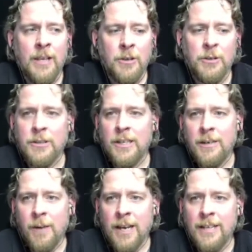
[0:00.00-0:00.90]
you're
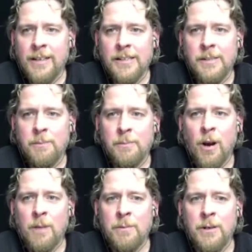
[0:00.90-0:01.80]
totally right, there's a
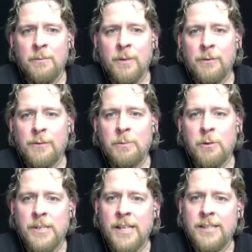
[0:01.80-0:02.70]
problem with the
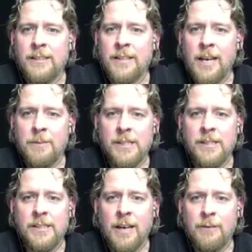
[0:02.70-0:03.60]
processing times
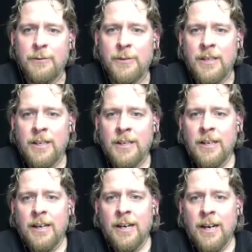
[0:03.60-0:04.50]
and stuff.
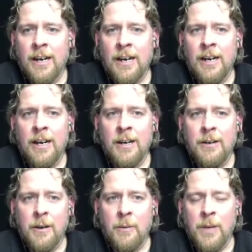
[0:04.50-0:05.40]

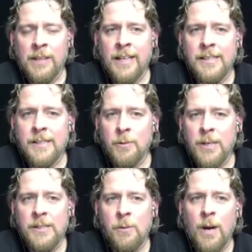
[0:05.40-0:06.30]
But that's the
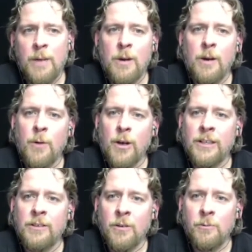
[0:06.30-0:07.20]
reason why we are
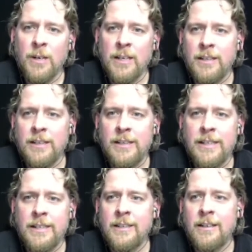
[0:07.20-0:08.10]
working on really
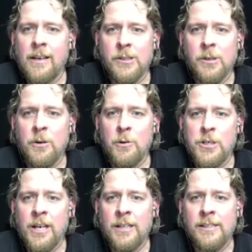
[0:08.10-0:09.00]
lean
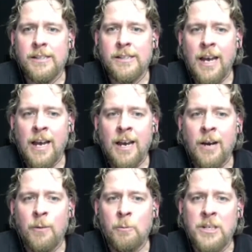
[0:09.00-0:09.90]
solutions,
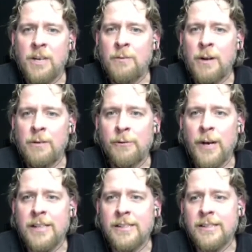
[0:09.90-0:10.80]
which are very
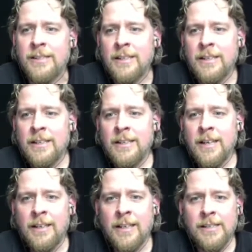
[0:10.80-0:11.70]
fast.
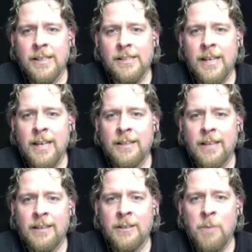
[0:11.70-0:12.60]
And as I said,
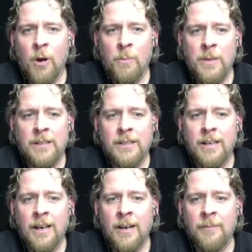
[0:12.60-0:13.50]
at the moment,
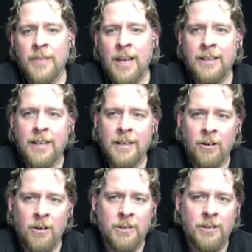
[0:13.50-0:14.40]
I can
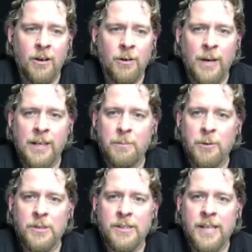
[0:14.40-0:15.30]
already
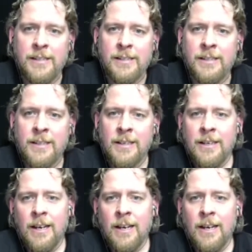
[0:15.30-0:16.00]
process